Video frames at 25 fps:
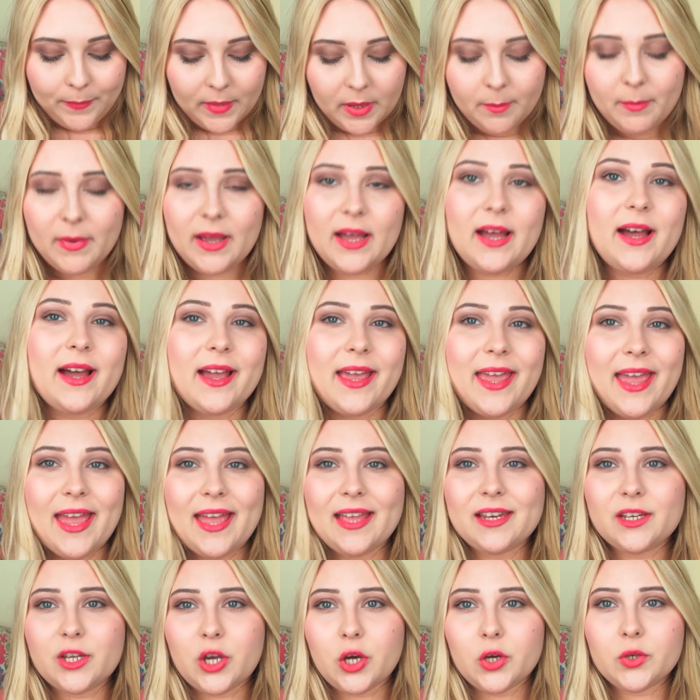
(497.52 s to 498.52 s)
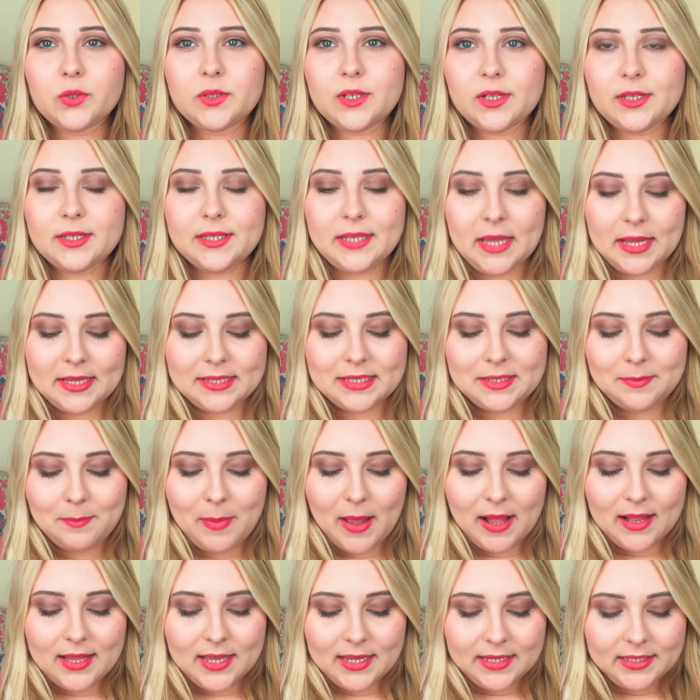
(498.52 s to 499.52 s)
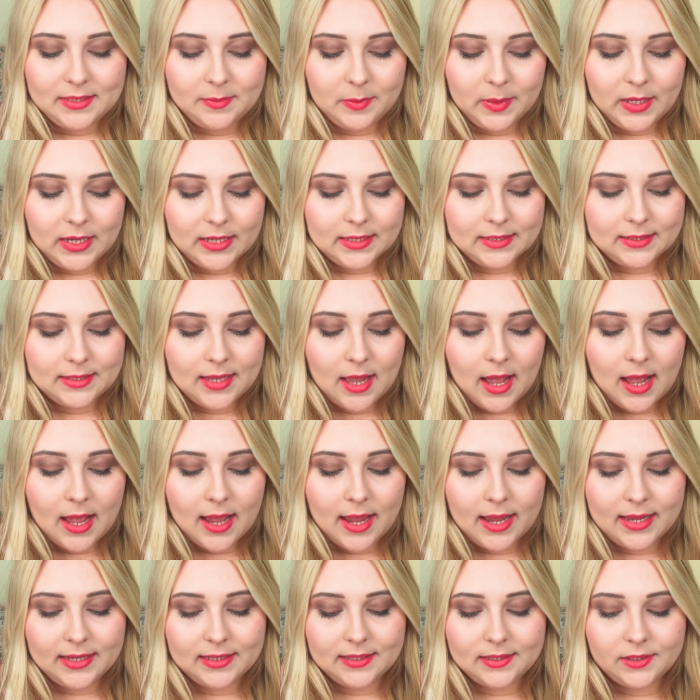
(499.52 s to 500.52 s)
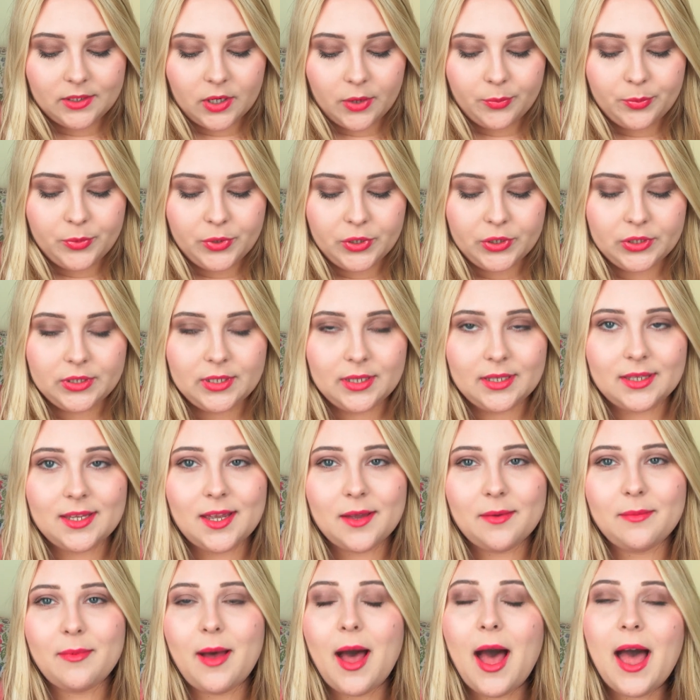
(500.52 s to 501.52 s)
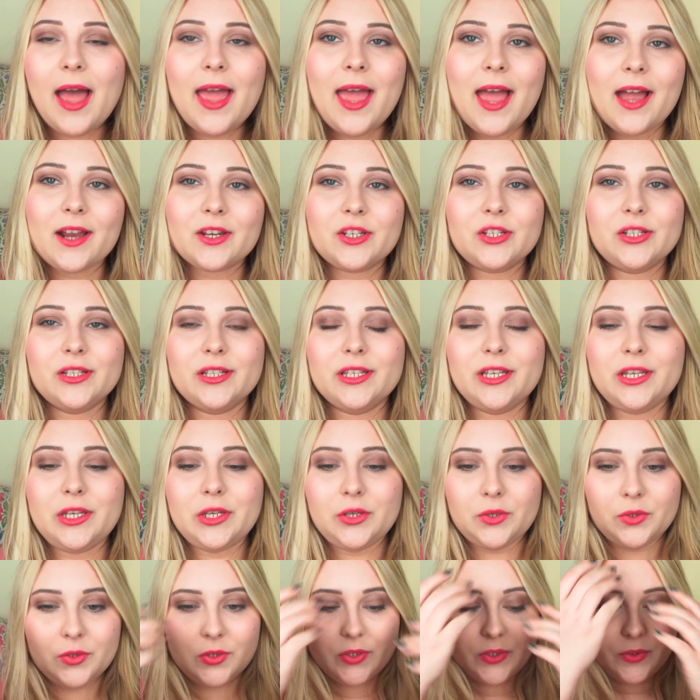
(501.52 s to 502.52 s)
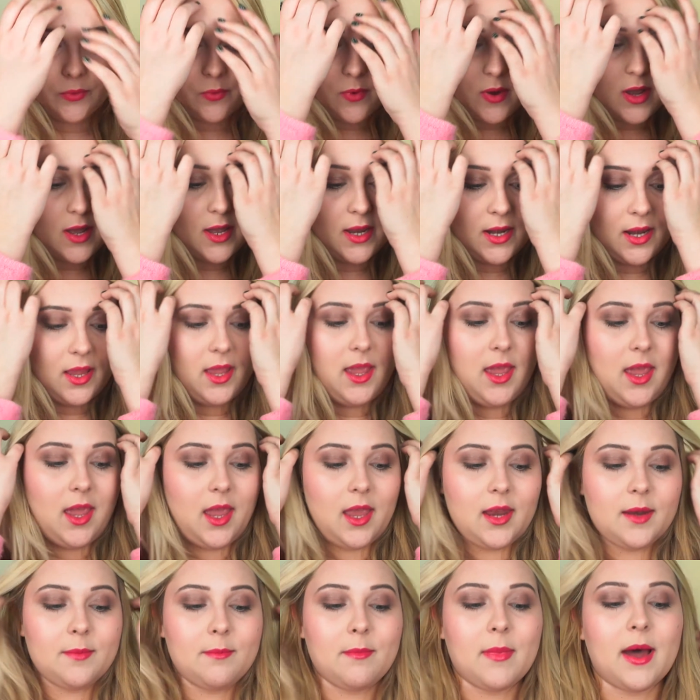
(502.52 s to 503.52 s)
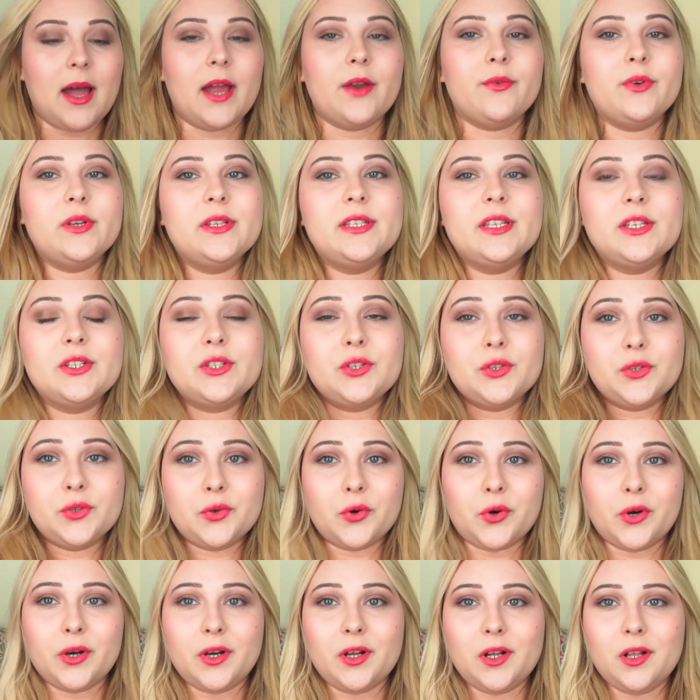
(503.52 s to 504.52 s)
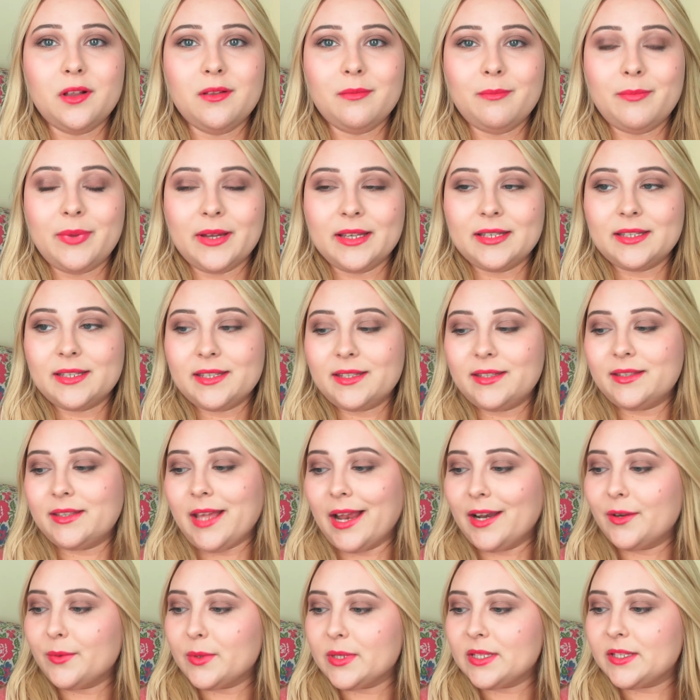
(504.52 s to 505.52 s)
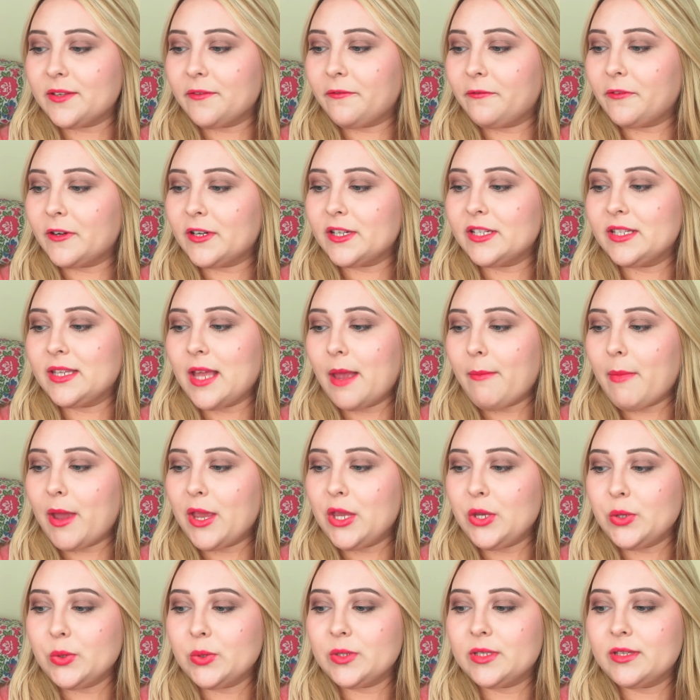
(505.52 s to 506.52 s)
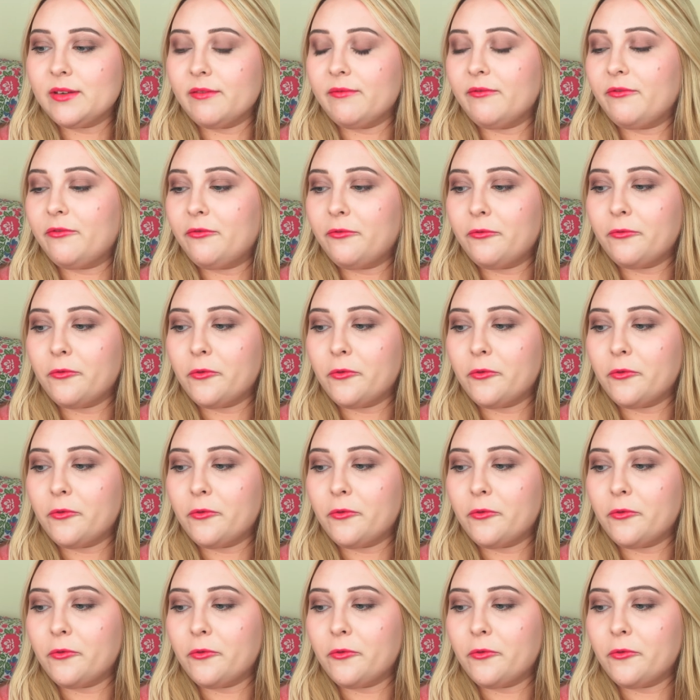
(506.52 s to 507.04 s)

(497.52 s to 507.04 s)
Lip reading: Again, Coastal Scents palettes, because I stopped using them. I actually used one in my recent tutorial, but that was the first time I used them